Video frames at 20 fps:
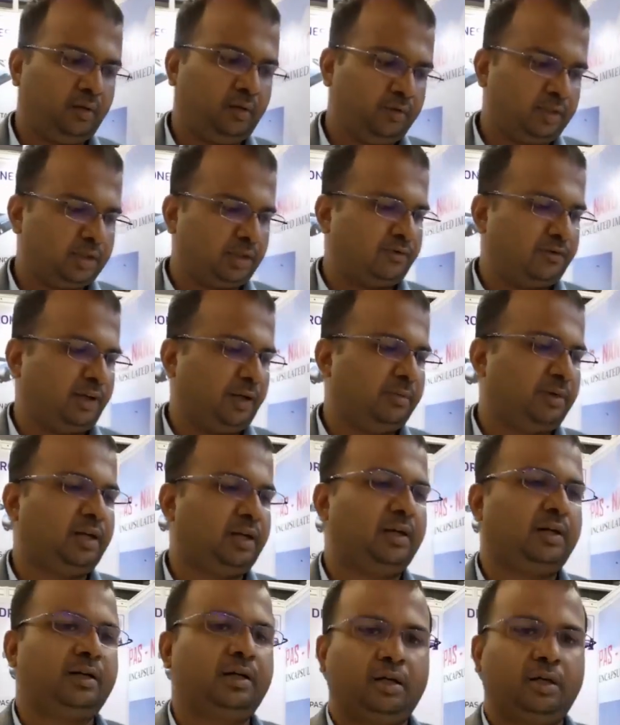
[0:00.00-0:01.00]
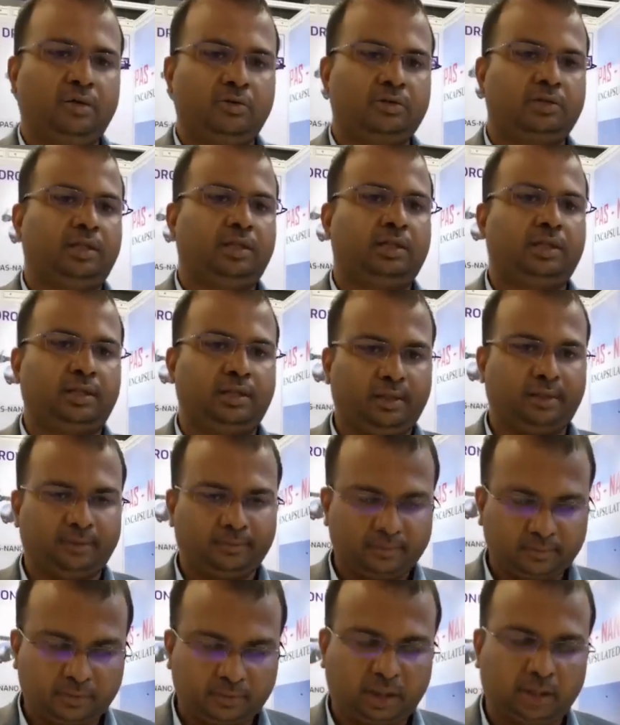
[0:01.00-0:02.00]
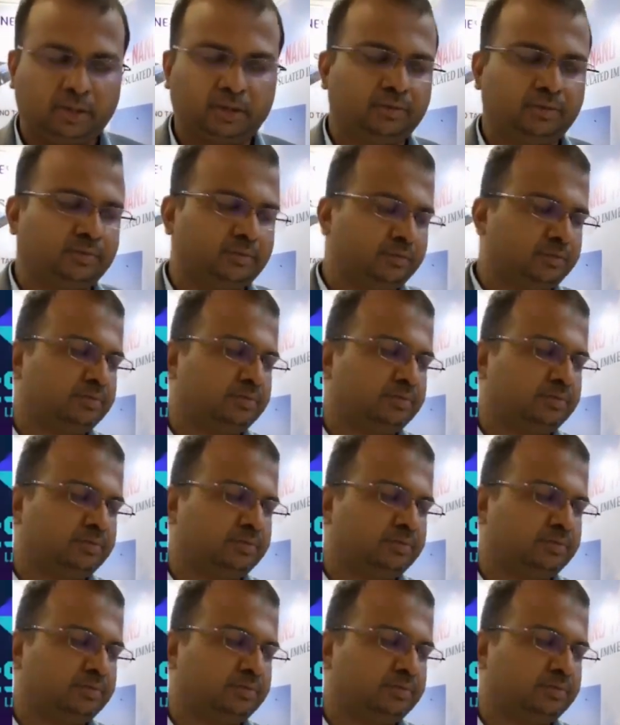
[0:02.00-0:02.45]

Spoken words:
which are fabricated outside India. Thank you.